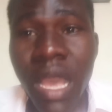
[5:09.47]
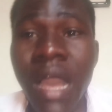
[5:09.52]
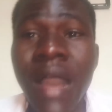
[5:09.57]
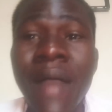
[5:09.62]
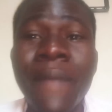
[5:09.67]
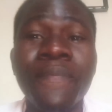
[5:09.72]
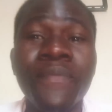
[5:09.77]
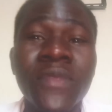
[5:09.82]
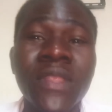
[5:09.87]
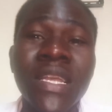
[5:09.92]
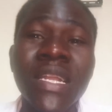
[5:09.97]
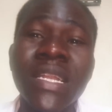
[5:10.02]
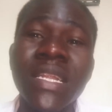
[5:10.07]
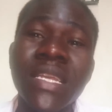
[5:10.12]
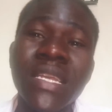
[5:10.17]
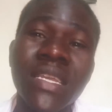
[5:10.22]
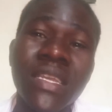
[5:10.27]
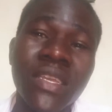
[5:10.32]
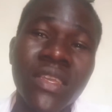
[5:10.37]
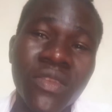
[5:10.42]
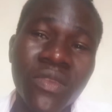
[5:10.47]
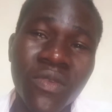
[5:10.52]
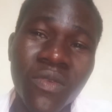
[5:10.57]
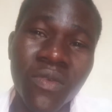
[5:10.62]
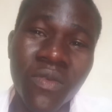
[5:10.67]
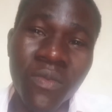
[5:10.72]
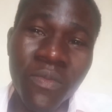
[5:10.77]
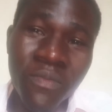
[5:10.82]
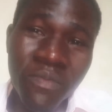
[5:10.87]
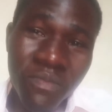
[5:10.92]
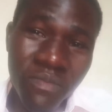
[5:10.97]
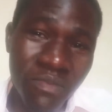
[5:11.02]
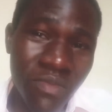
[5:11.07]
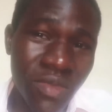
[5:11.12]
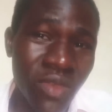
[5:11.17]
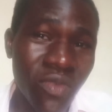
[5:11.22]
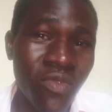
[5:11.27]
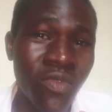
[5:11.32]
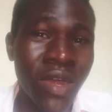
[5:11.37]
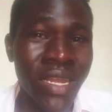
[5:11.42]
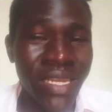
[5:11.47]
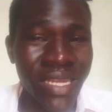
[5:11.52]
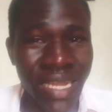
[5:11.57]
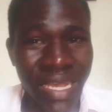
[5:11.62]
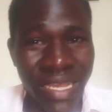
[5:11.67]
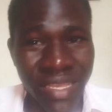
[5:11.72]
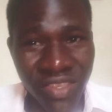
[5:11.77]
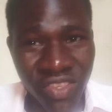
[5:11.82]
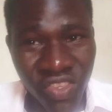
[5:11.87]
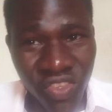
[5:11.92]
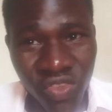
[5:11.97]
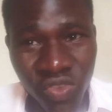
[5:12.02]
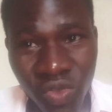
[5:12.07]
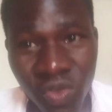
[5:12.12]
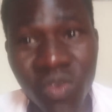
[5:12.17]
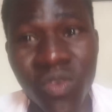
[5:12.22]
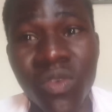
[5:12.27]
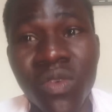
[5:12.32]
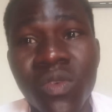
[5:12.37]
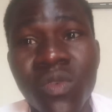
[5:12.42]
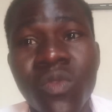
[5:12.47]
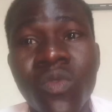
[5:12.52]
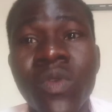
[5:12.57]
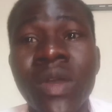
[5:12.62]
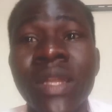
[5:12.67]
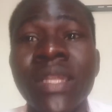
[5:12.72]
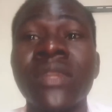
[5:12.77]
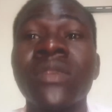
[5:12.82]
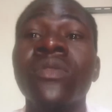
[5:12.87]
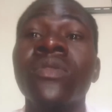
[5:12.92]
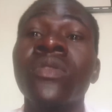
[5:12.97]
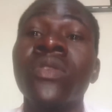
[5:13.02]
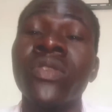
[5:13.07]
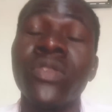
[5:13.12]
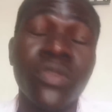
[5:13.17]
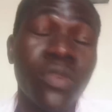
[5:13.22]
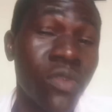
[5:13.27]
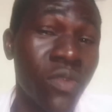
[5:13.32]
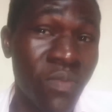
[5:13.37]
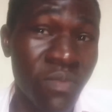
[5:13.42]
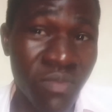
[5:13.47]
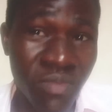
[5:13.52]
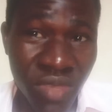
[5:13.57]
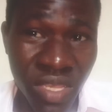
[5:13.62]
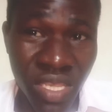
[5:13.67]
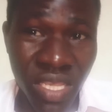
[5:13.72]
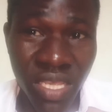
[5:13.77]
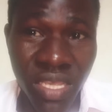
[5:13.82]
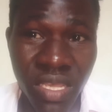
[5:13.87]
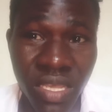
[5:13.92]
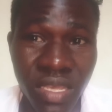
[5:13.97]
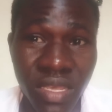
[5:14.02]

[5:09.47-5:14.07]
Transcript: I'm telling you me what I saw, what God told me.